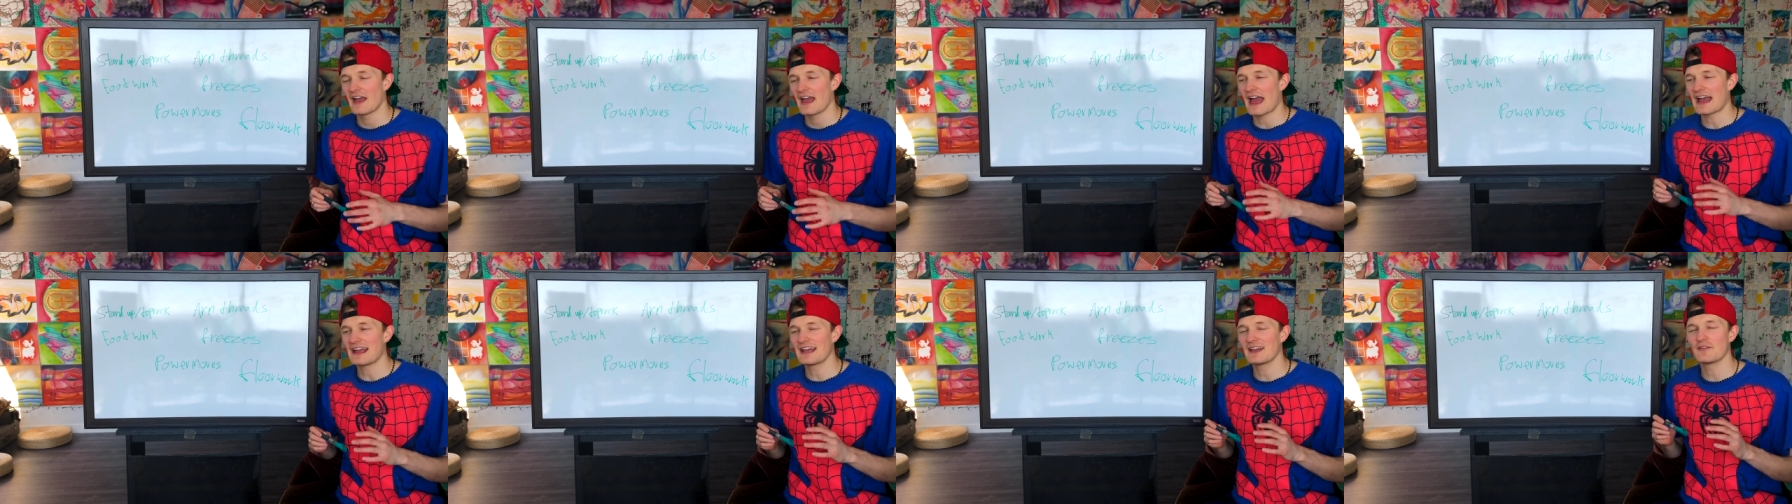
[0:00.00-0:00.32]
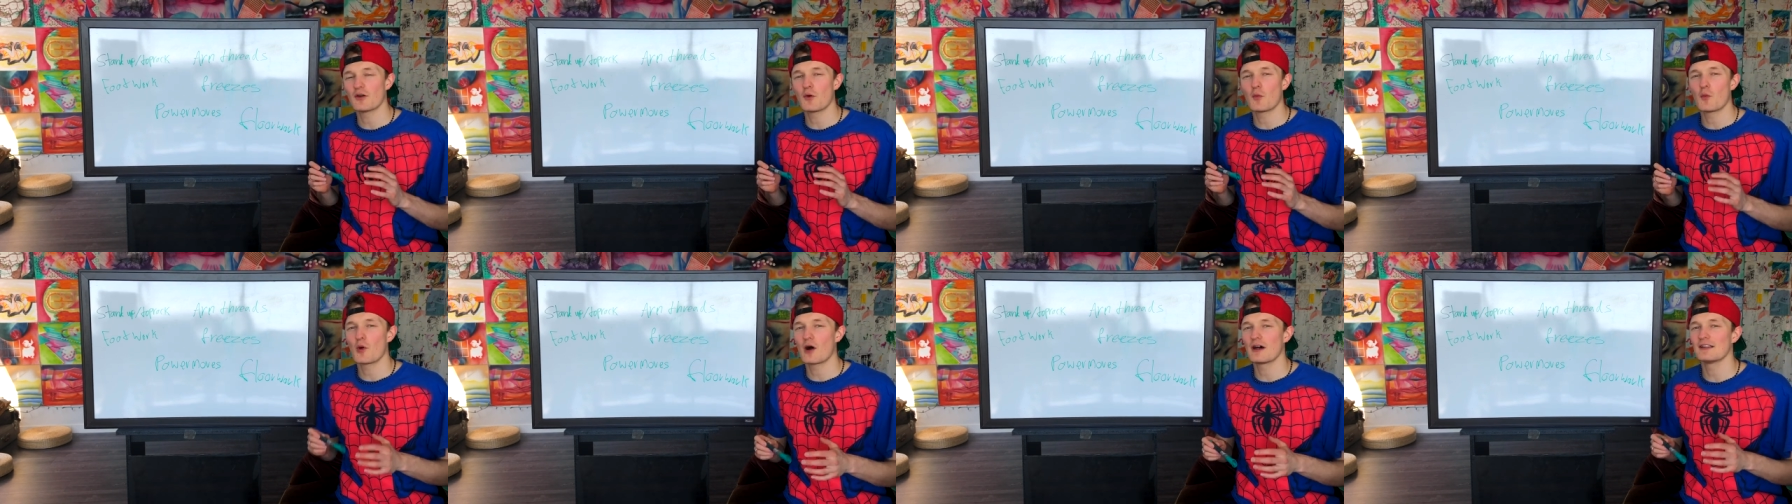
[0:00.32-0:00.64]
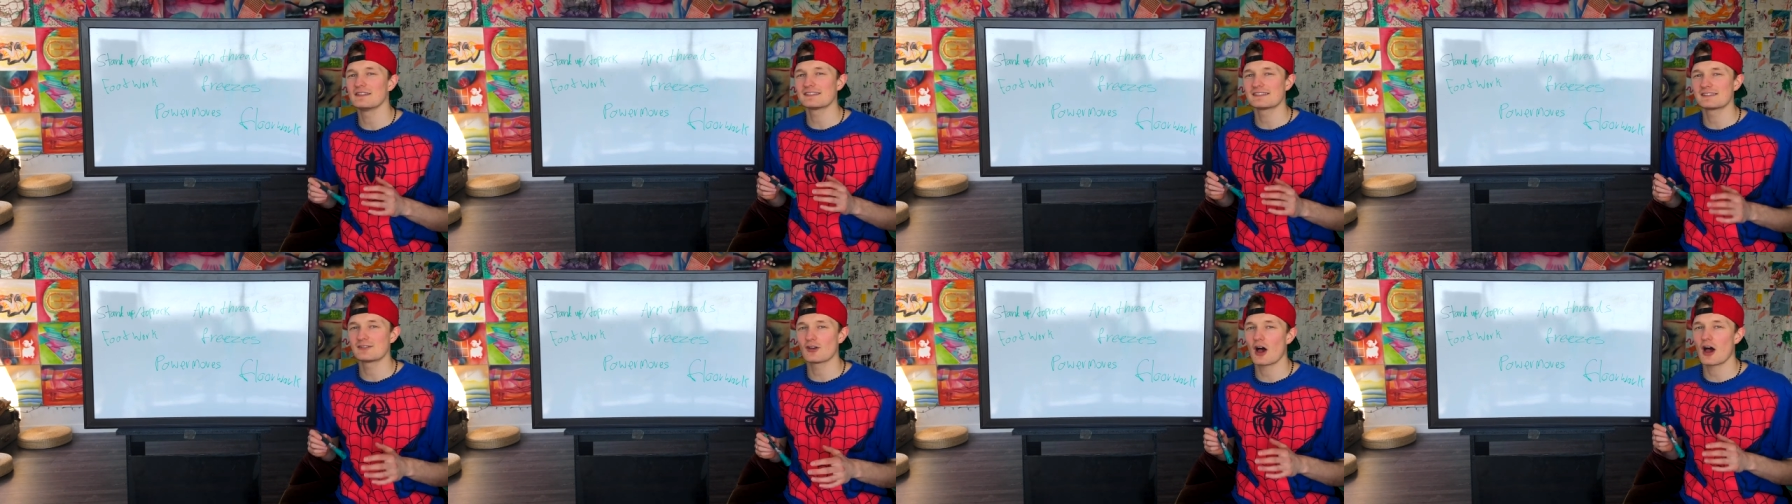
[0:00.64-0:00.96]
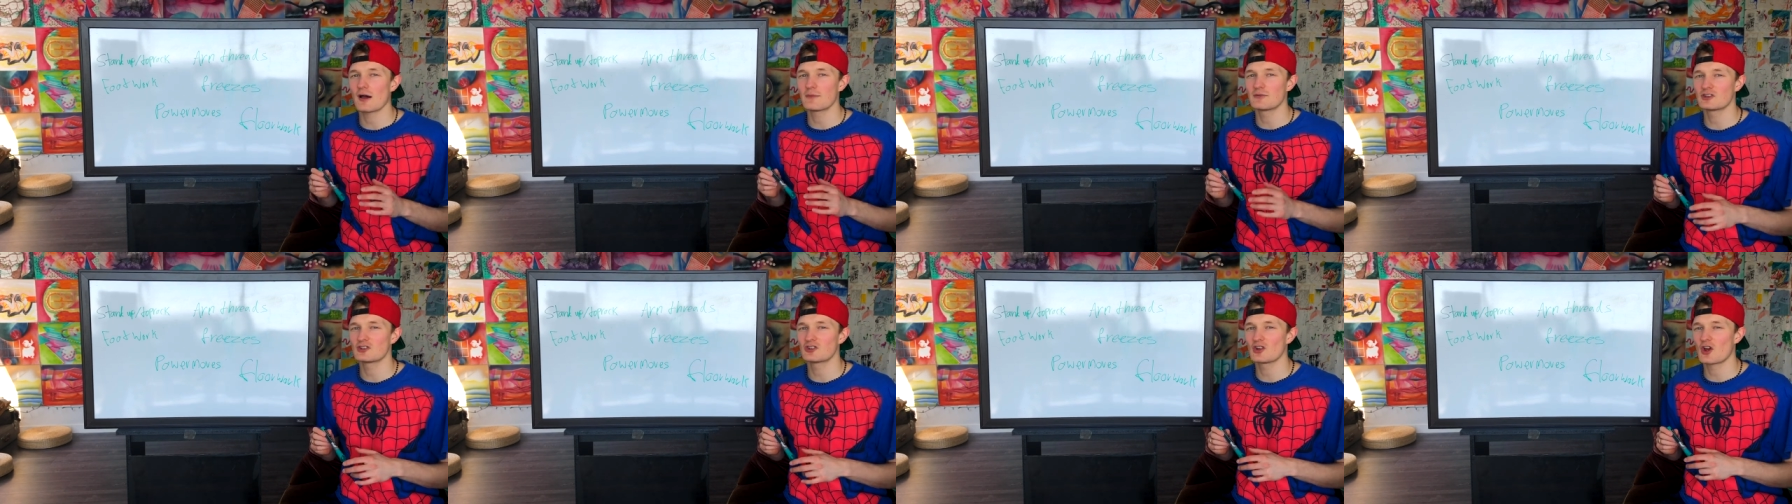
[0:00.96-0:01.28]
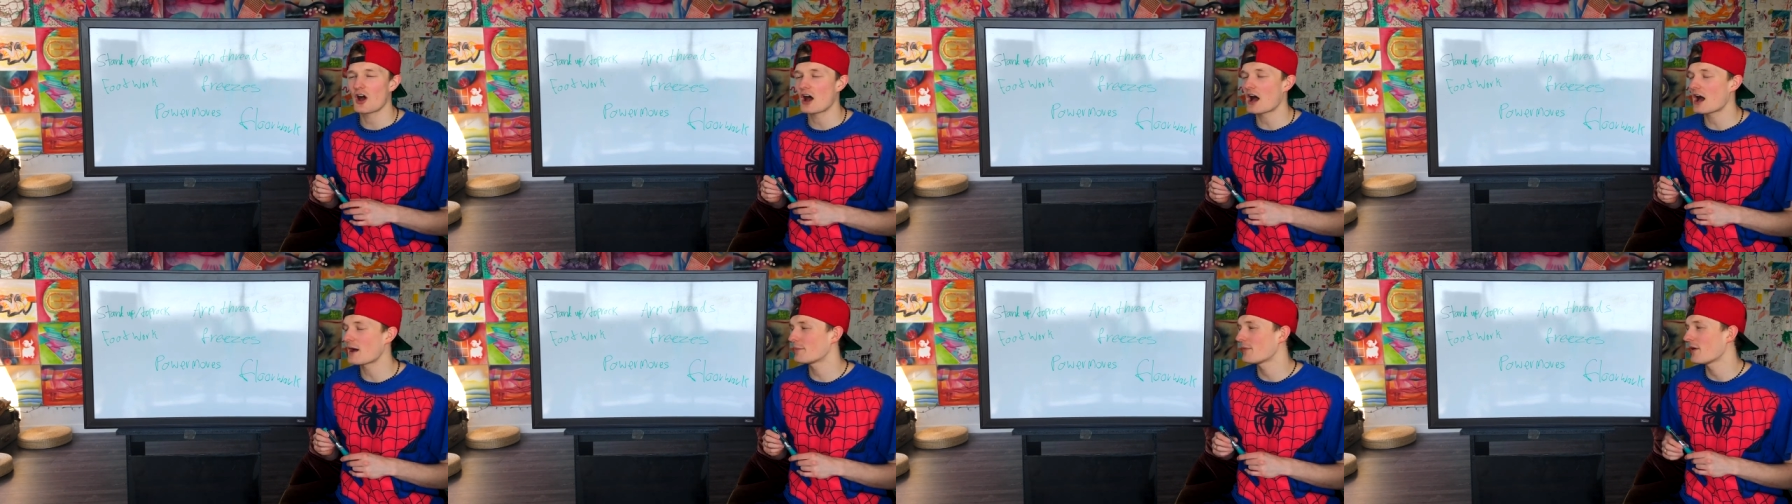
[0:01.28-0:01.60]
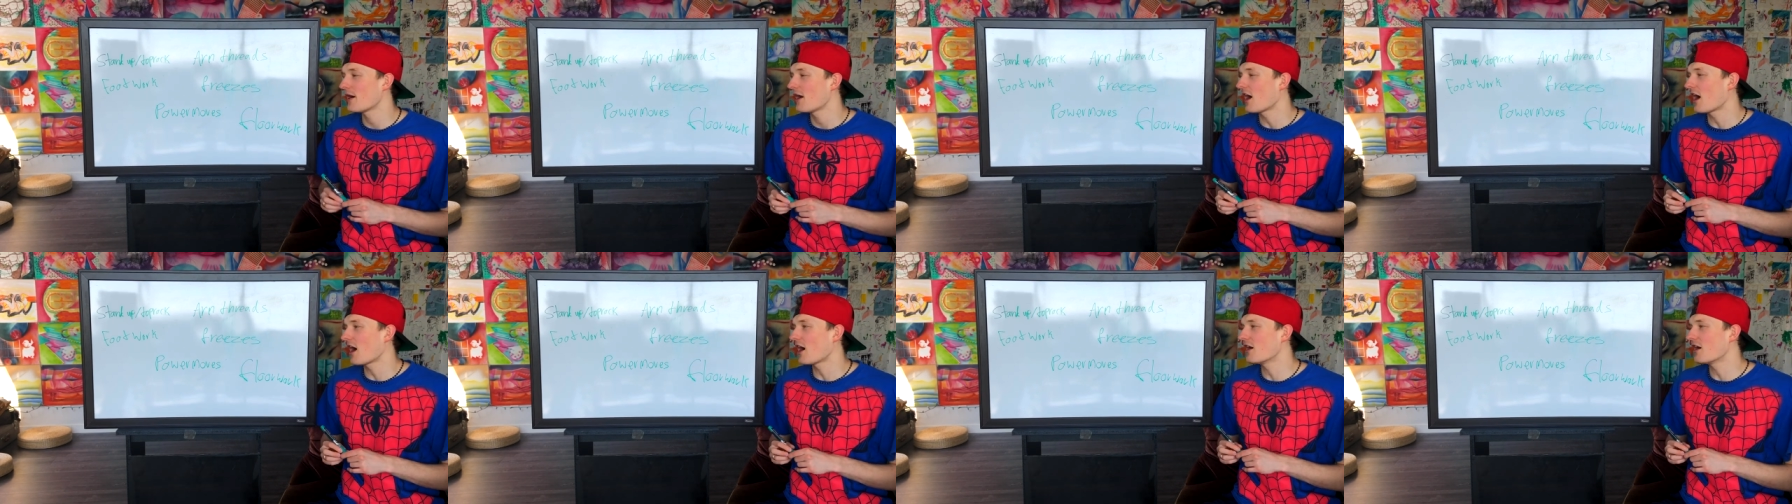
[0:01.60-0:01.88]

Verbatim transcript: and give a one-stop shop